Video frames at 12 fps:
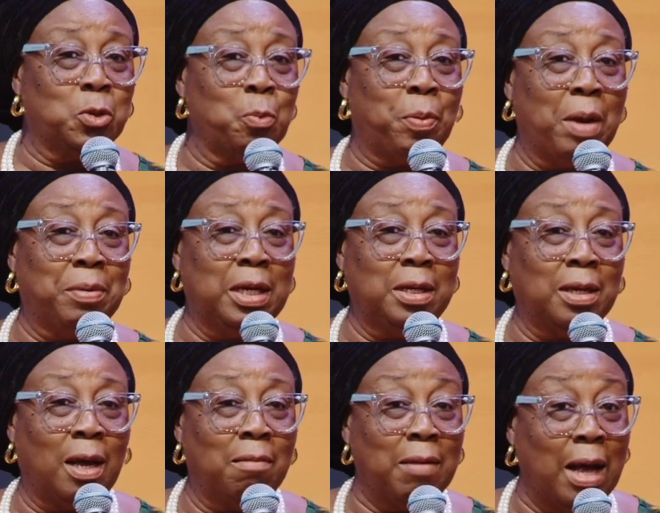superb
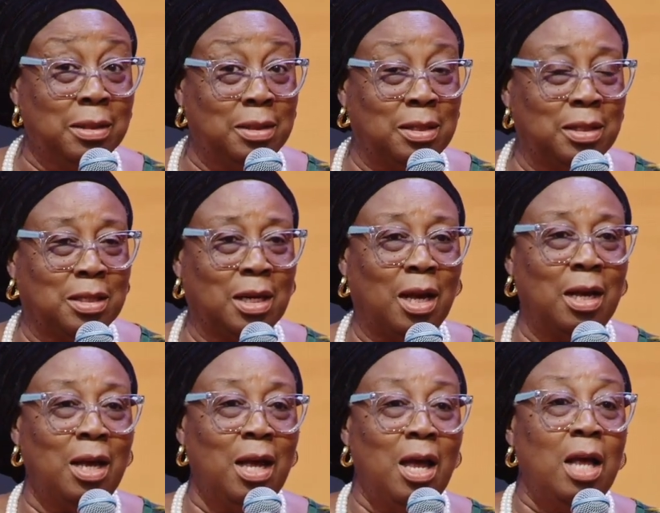leader and teacher.
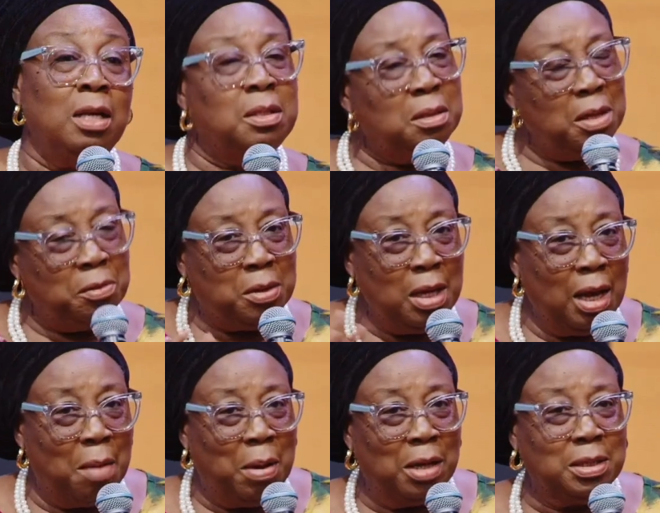The thing
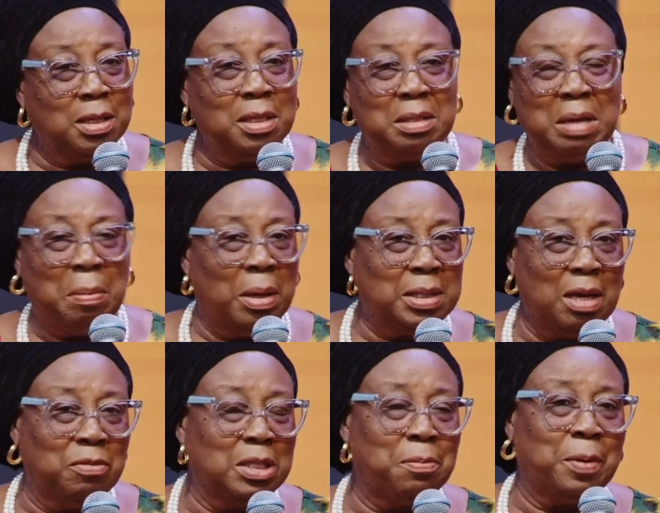about it is about
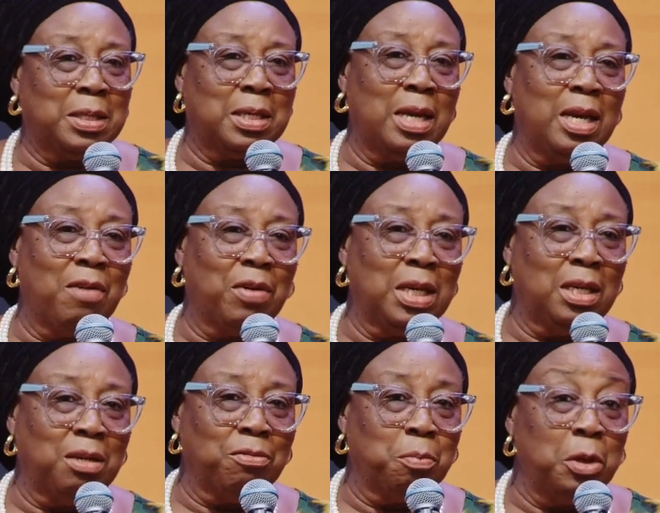70% never
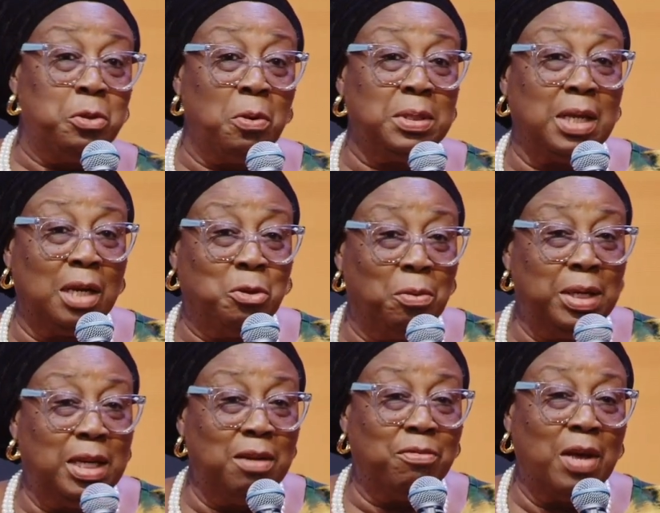leave. But those that
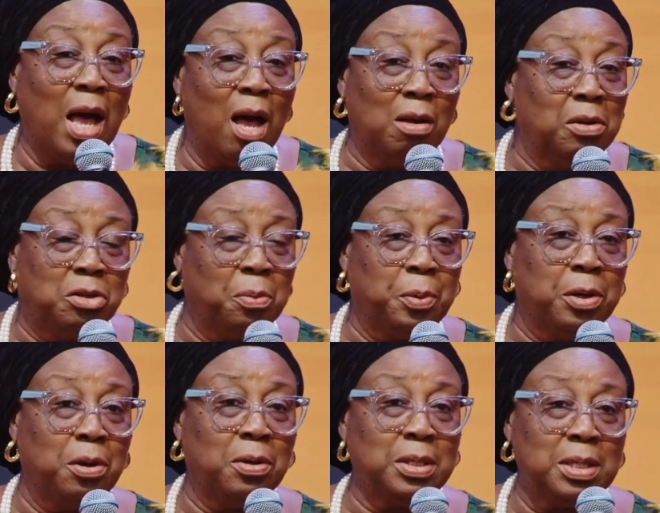don't leave are
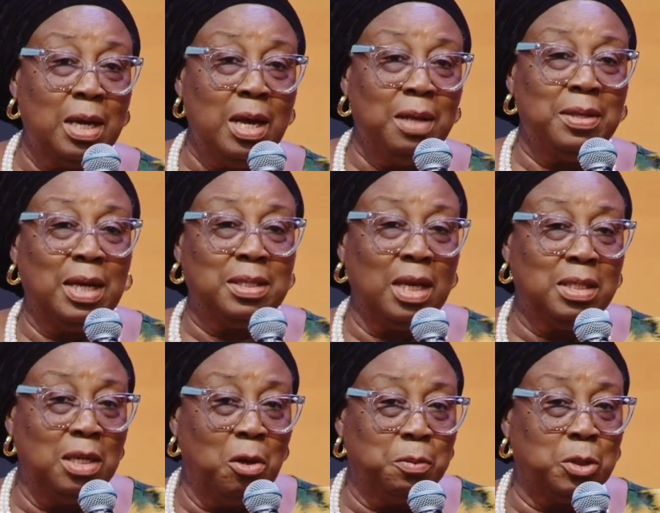entrepreneurs. They are
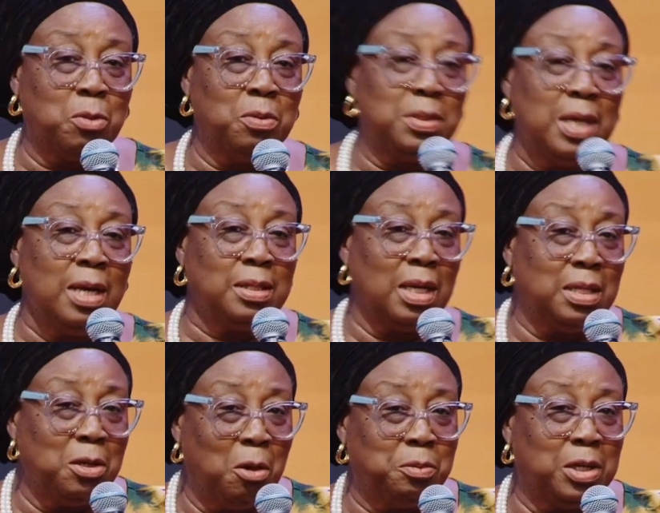setting up schools,
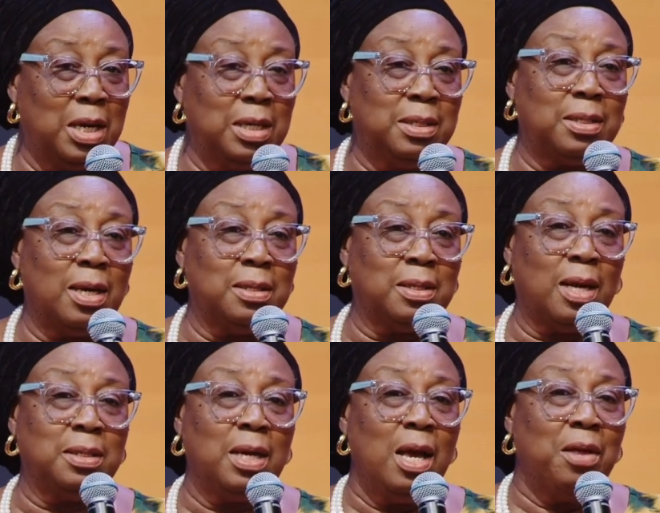setting up training
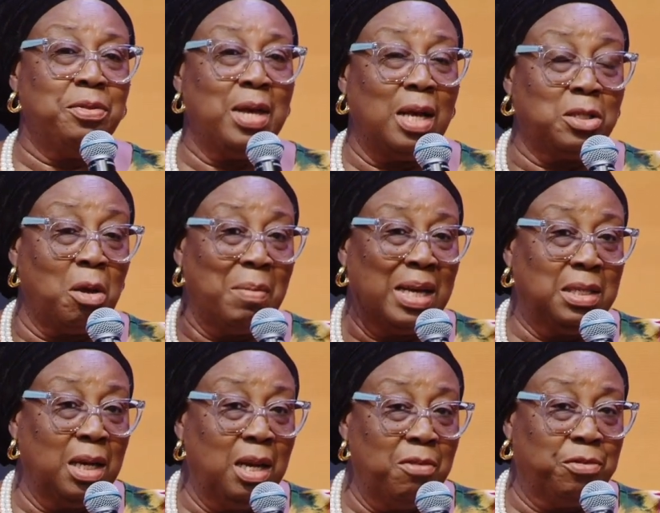centers. Some are
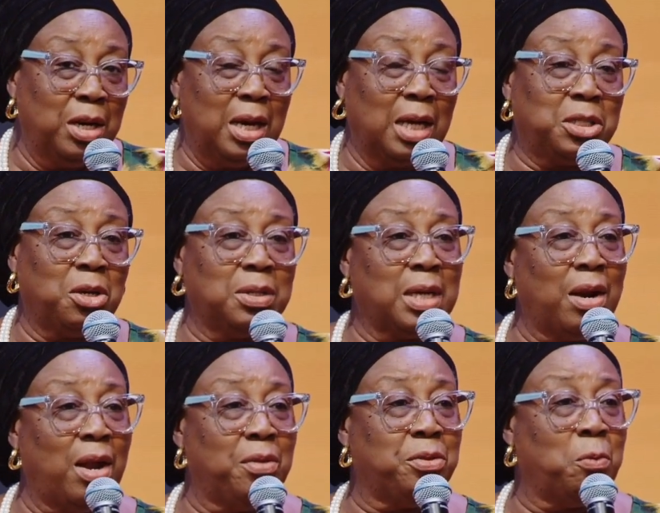delivering lectures
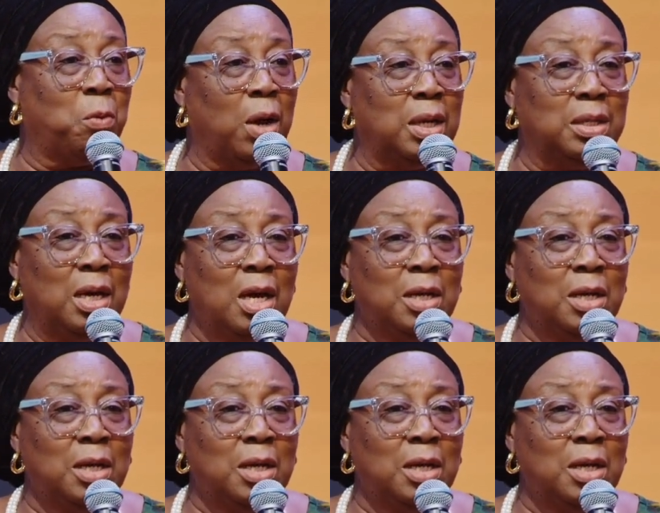around the world.